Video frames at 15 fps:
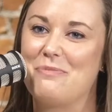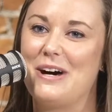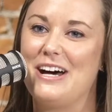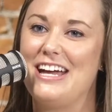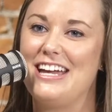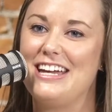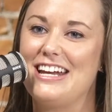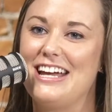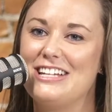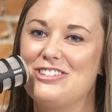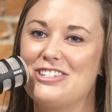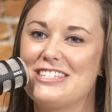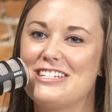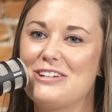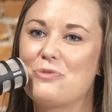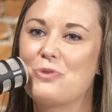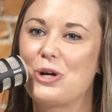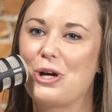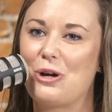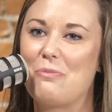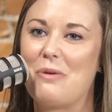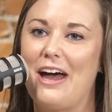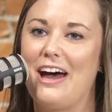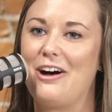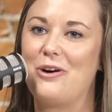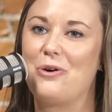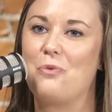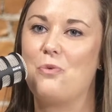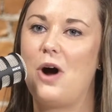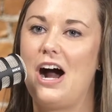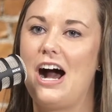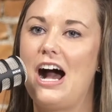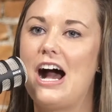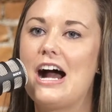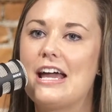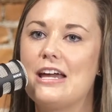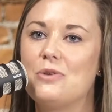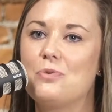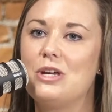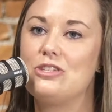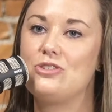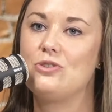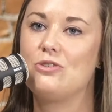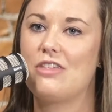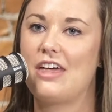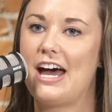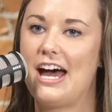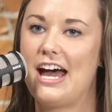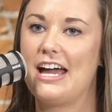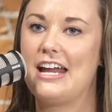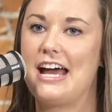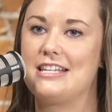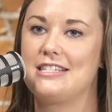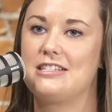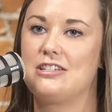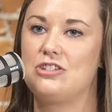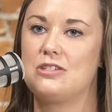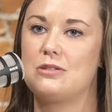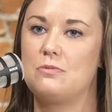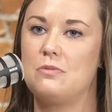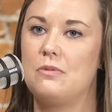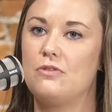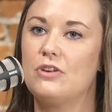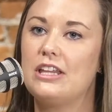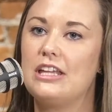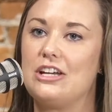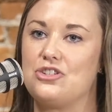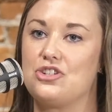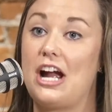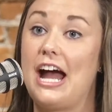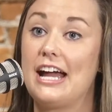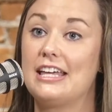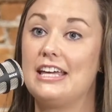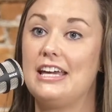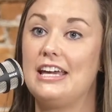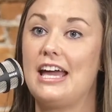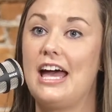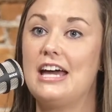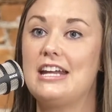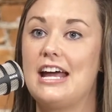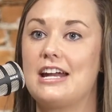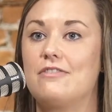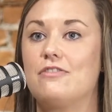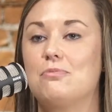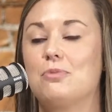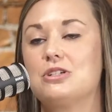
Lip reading: but just a word about why we do that as just really a tracking and out of